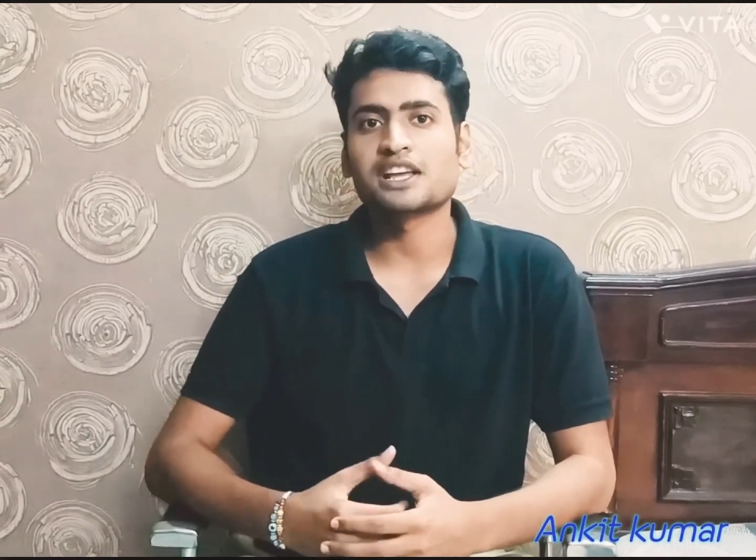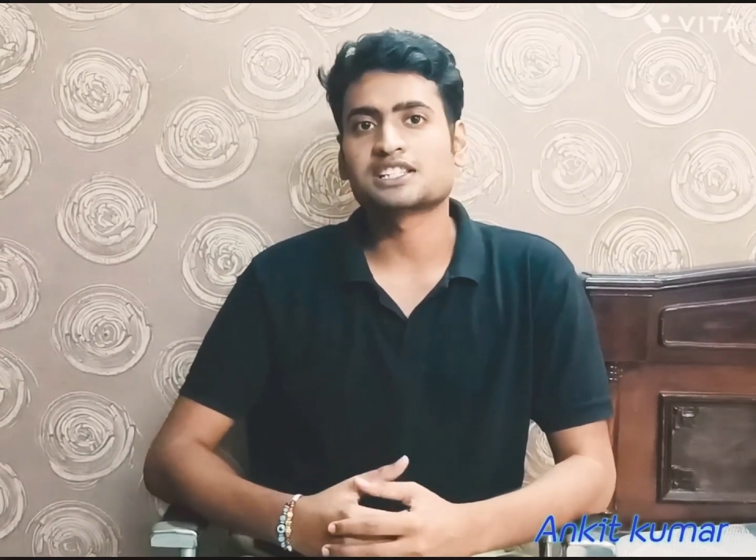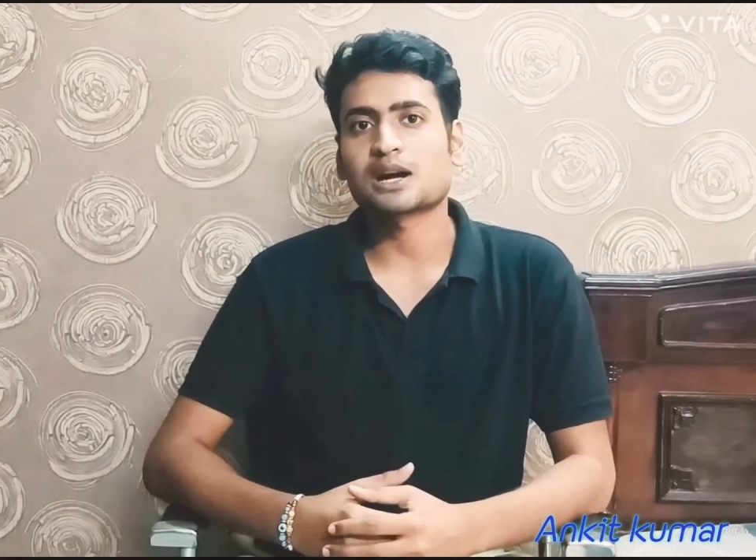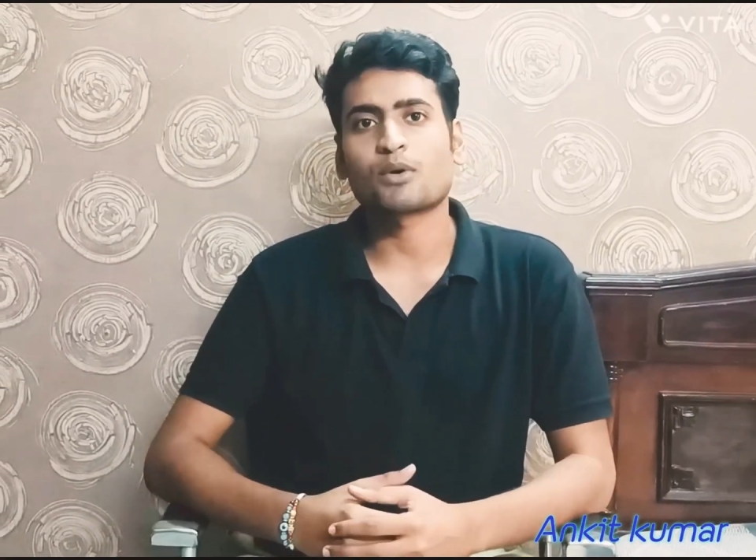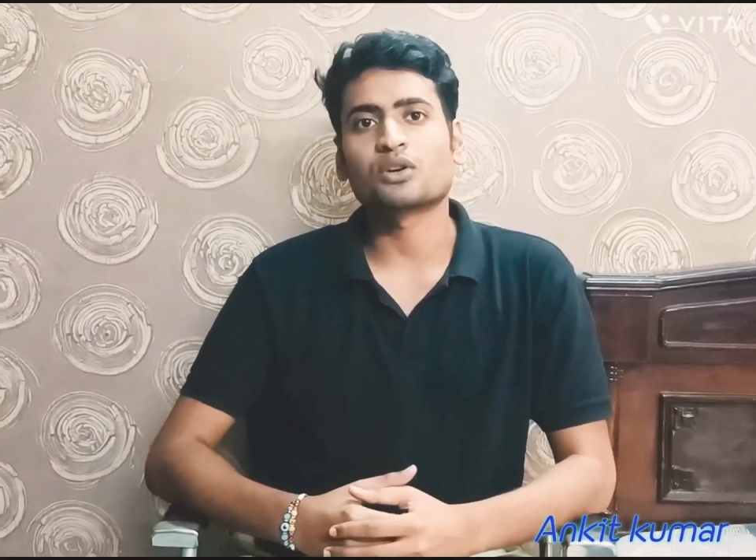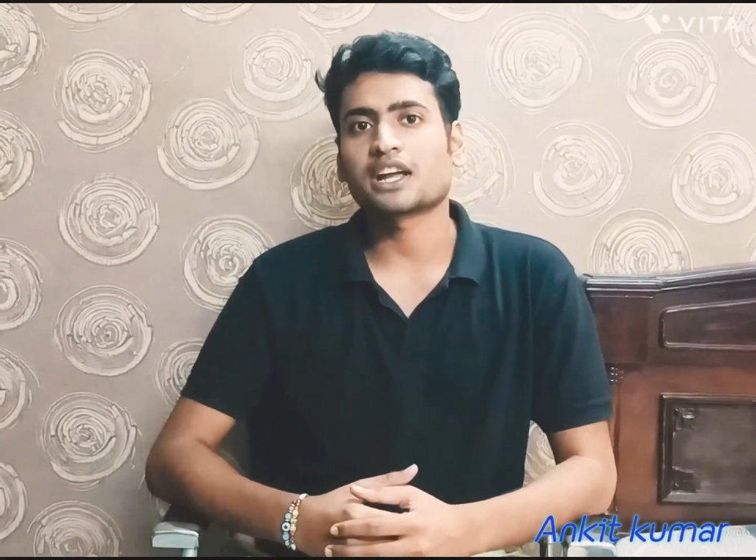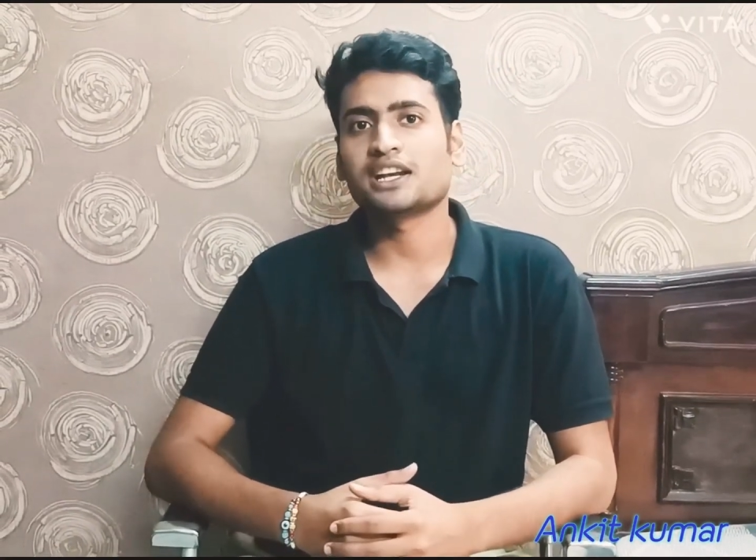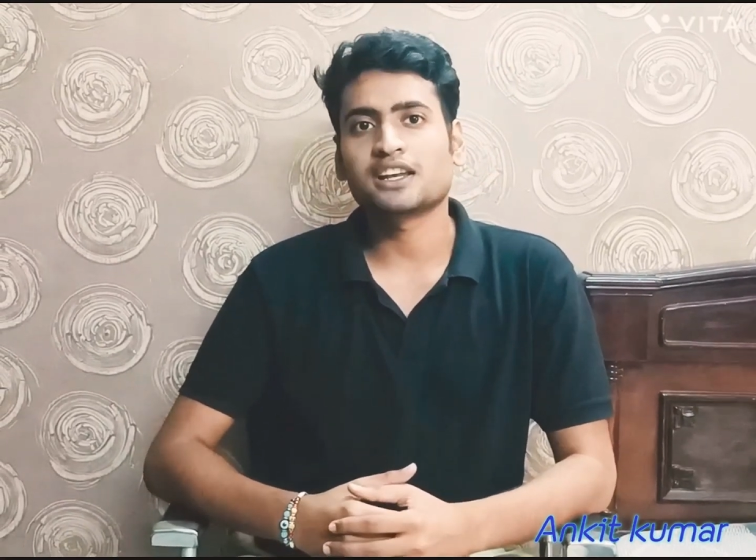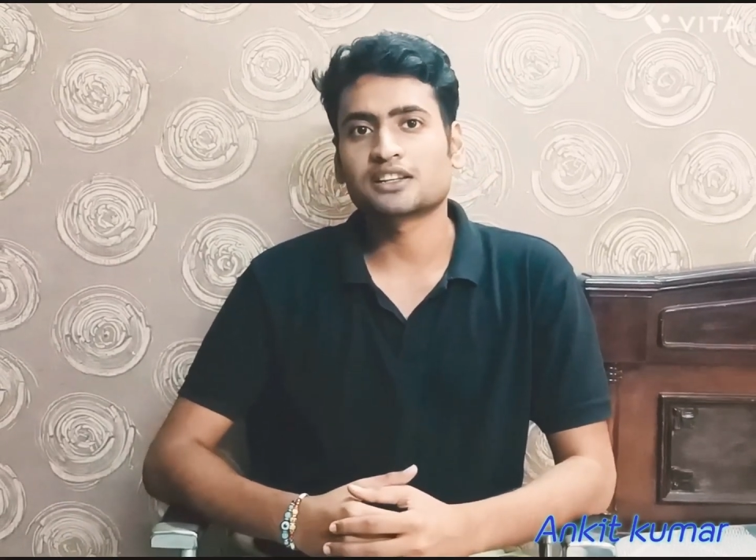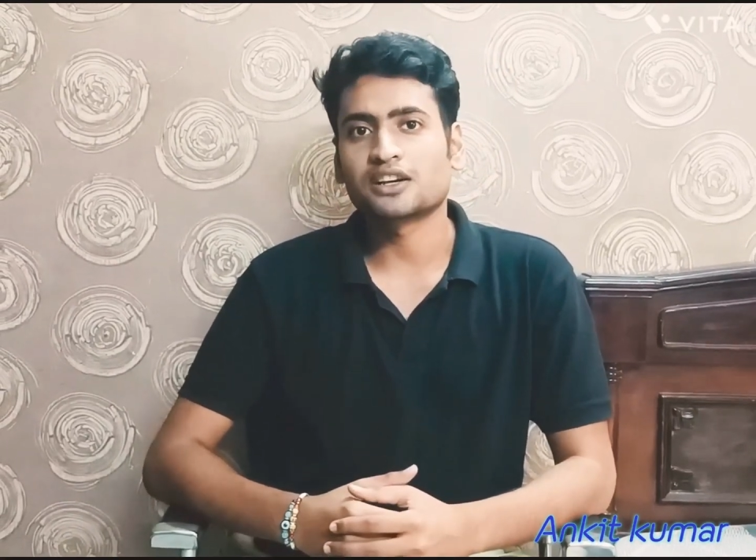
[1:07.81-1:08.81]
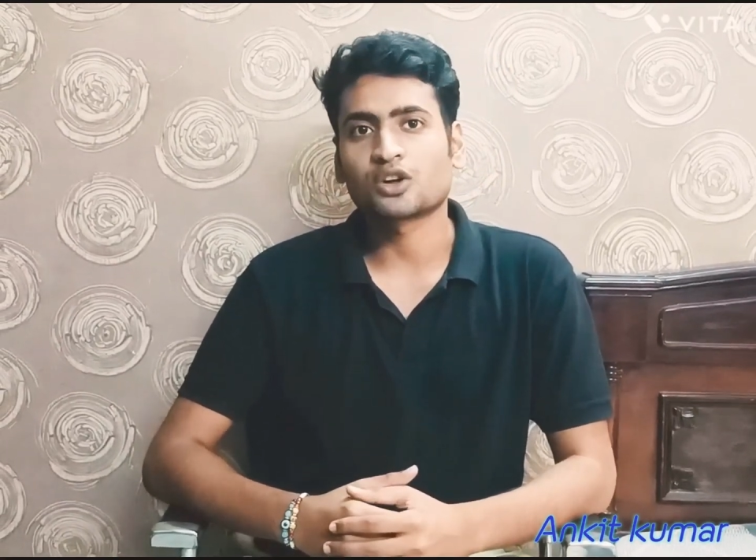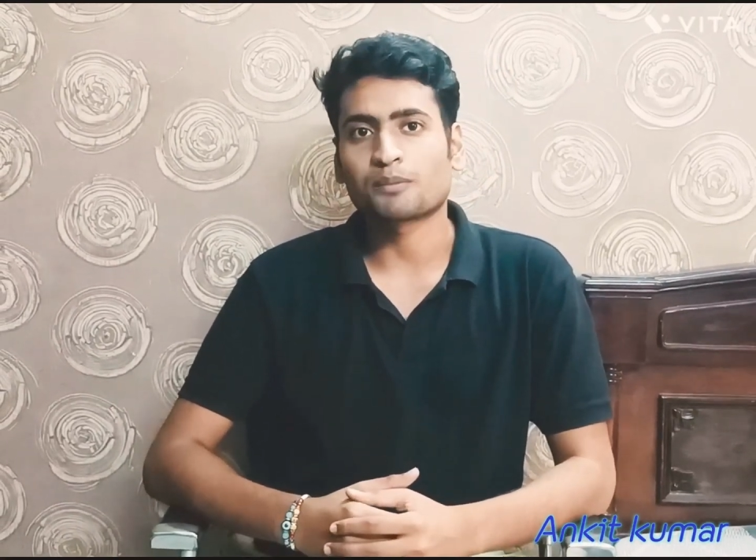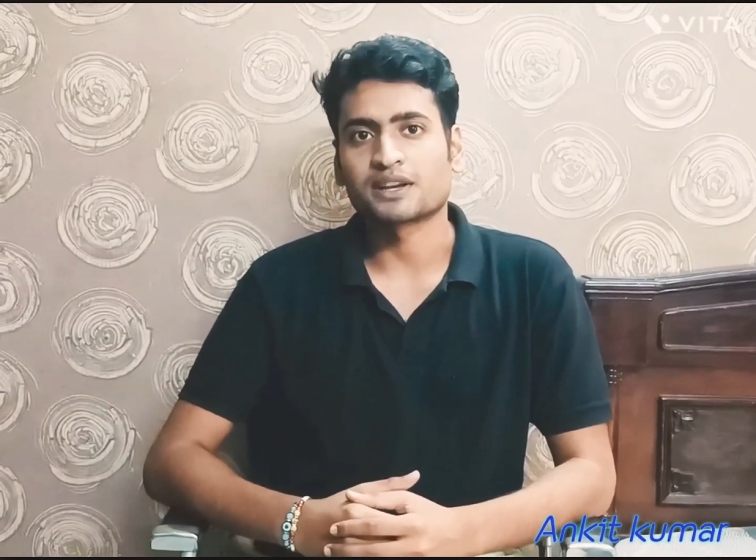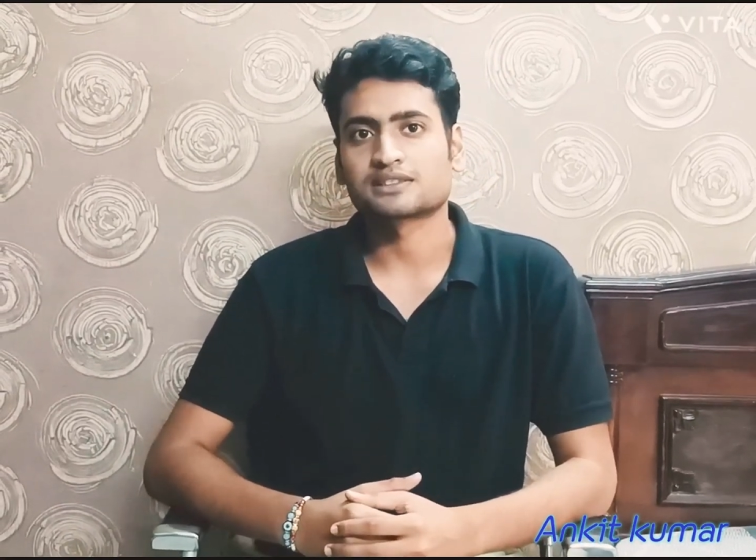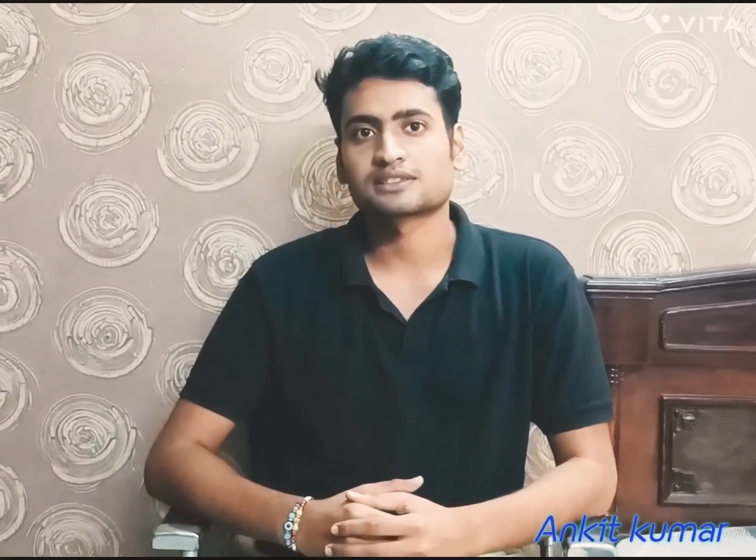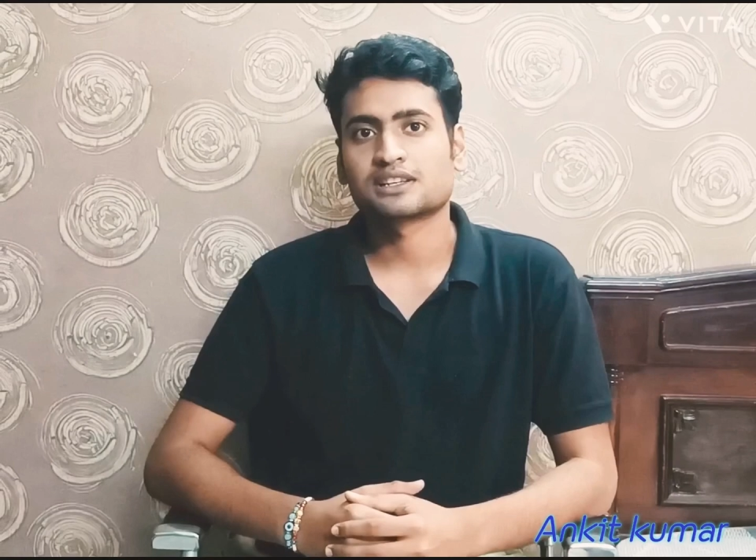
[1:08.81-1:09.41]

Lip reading: about any other topics.